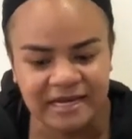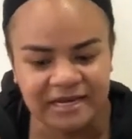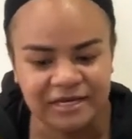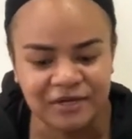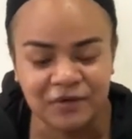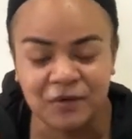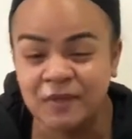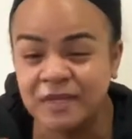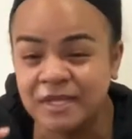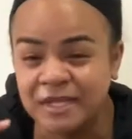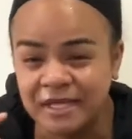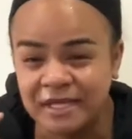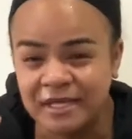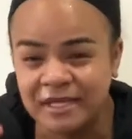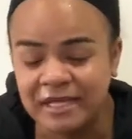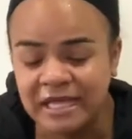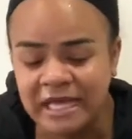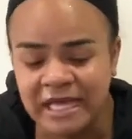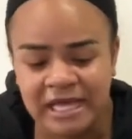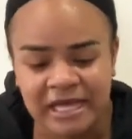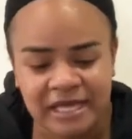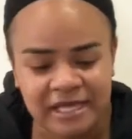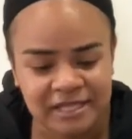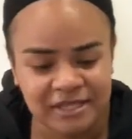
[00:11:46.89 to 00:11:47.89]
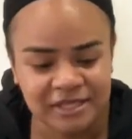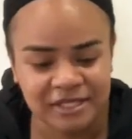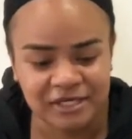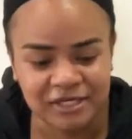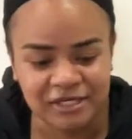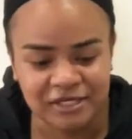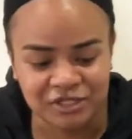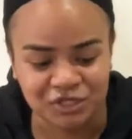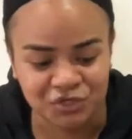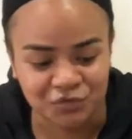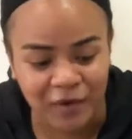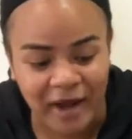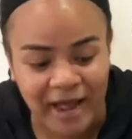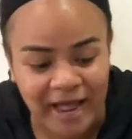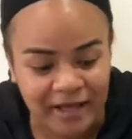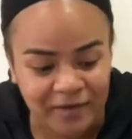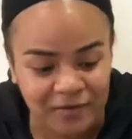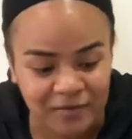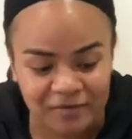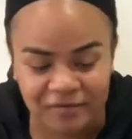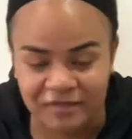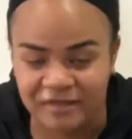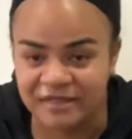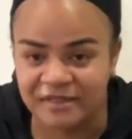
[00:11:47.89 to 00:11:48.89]
You'll see the
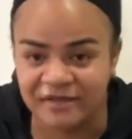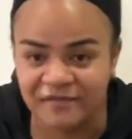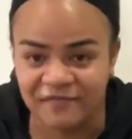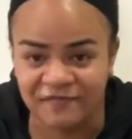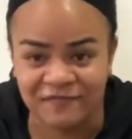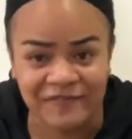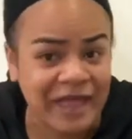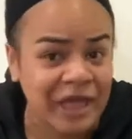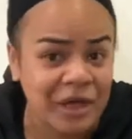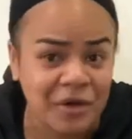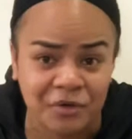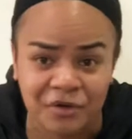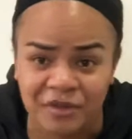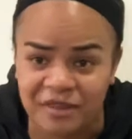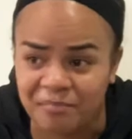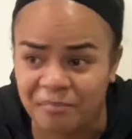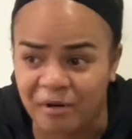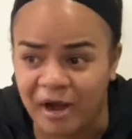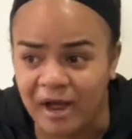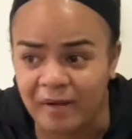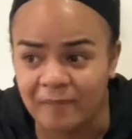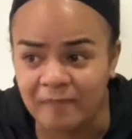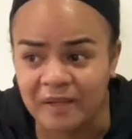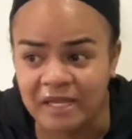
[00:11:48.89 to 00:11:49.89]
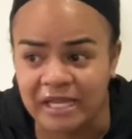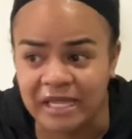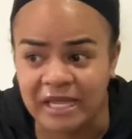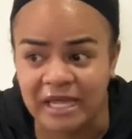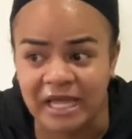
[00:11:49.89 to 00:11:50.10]
trials, the fails probably,